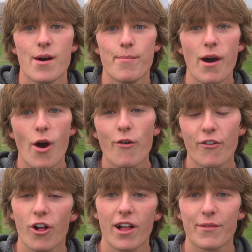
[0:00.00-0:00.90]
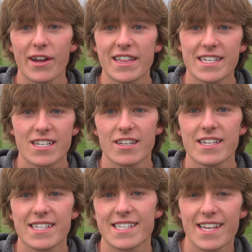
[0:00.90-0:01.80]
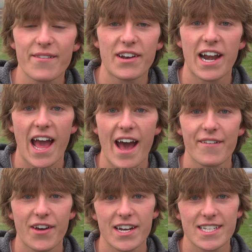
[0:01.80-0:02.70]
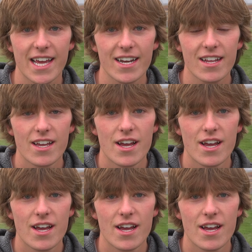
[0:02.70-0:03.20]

But overall, I'd rate these cleats a 7.5 out of 10.